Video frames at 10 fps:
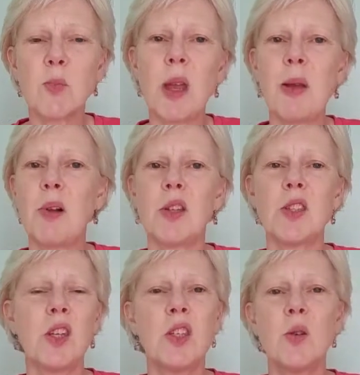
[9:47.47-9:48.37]
Some
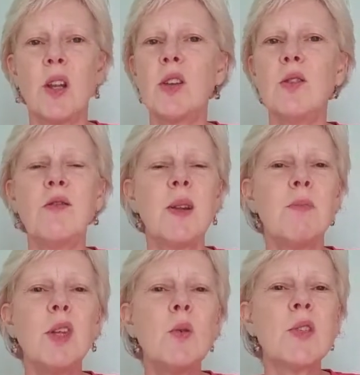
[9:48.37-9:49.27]
people do a
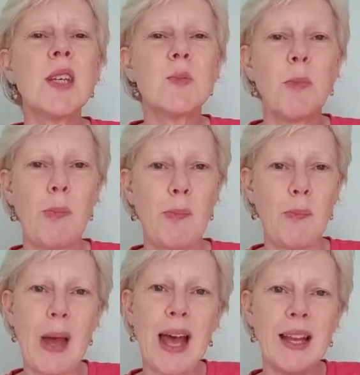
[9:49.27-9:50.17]
lovely muted
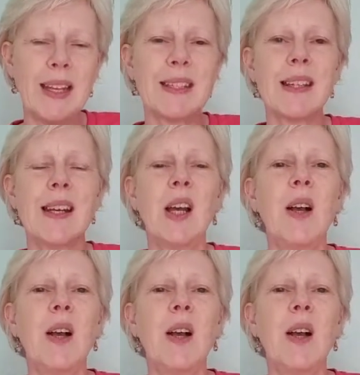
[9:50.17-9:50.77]
palette,